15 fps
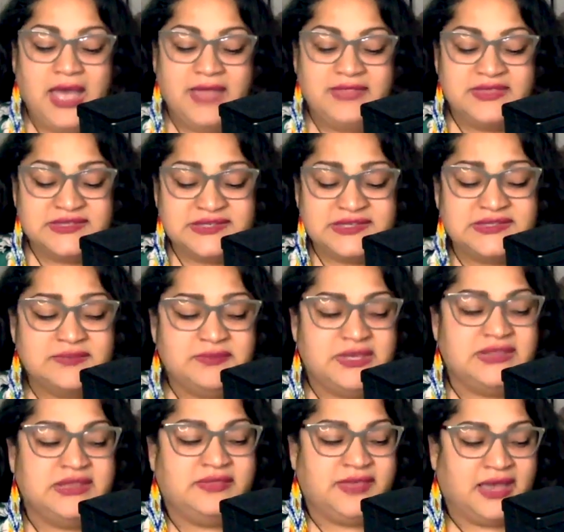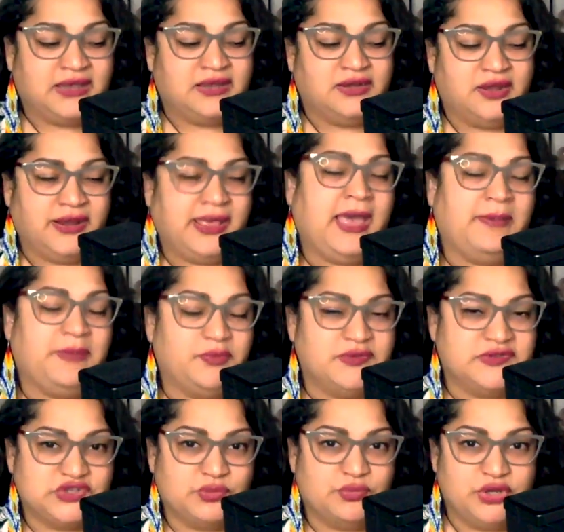This doesn't mean that that cannot happen with
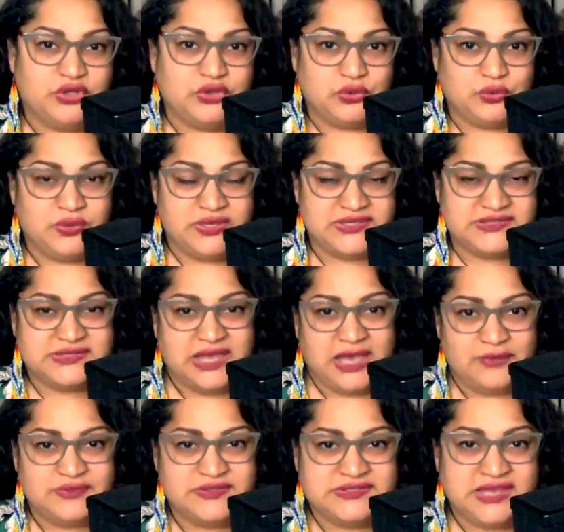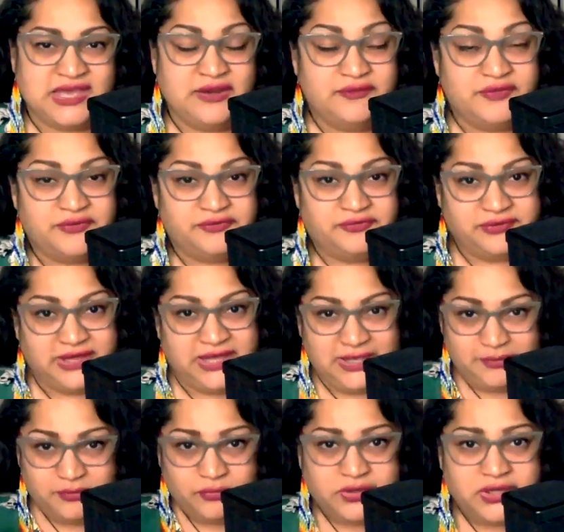someone who is outside of the
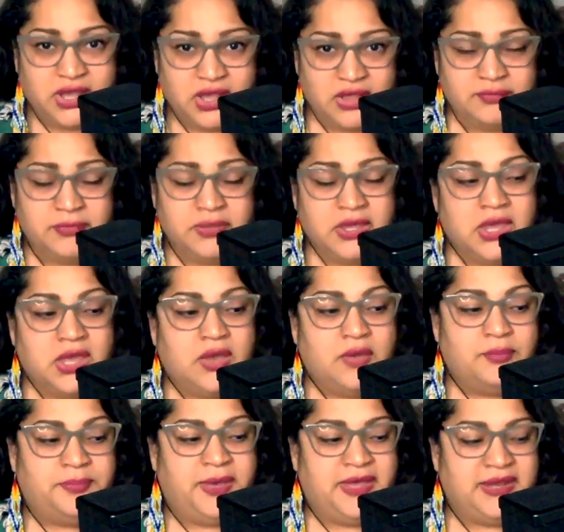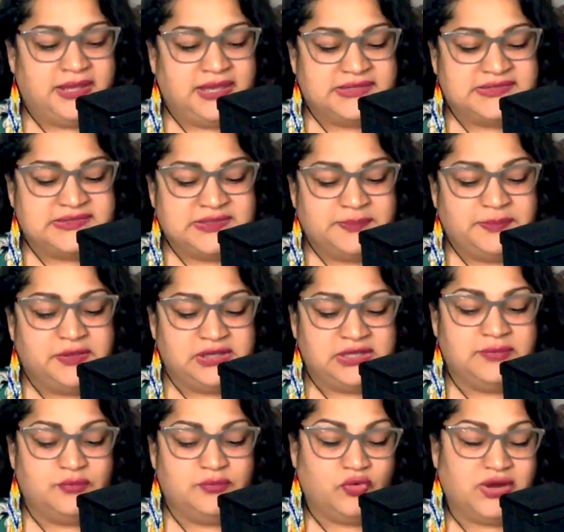flame realm, but it's typically
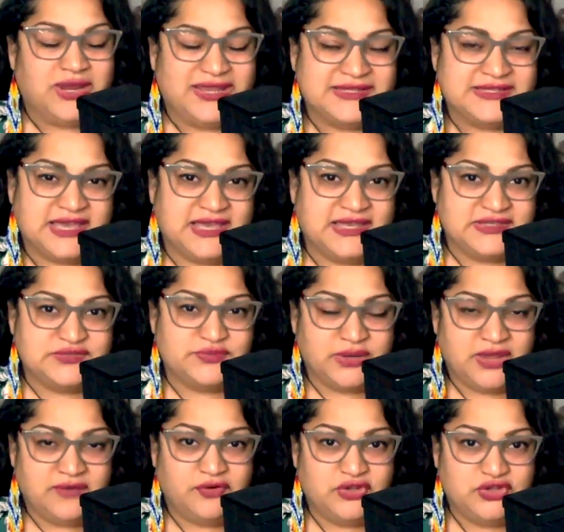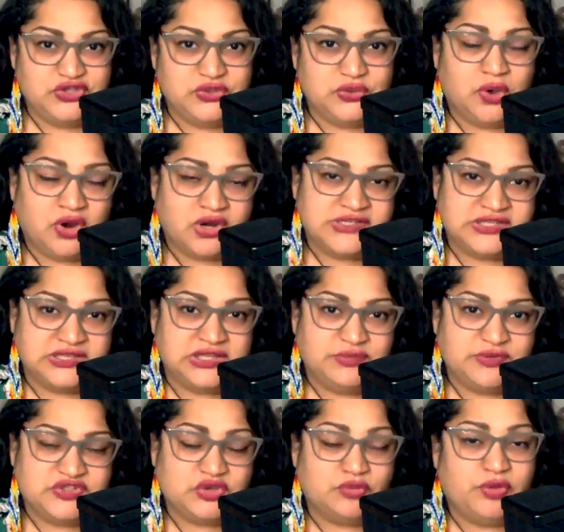more intense whenever you are dealing
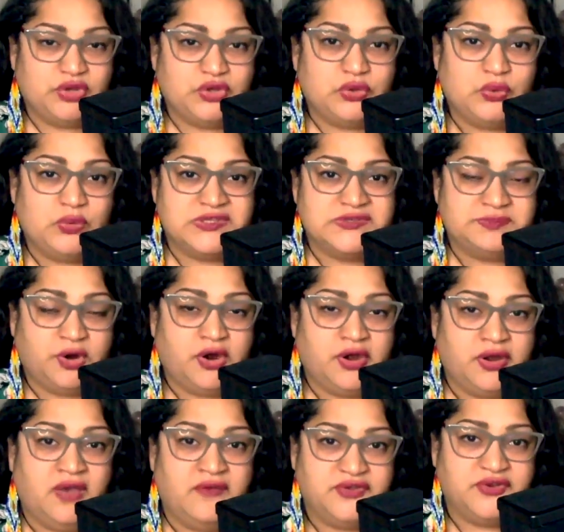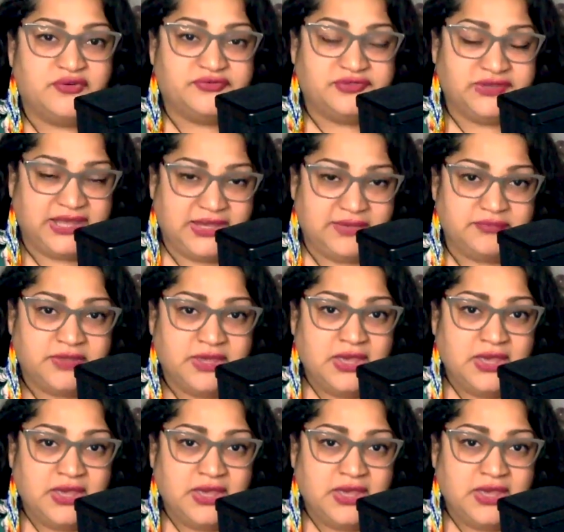with someone who is part of your flame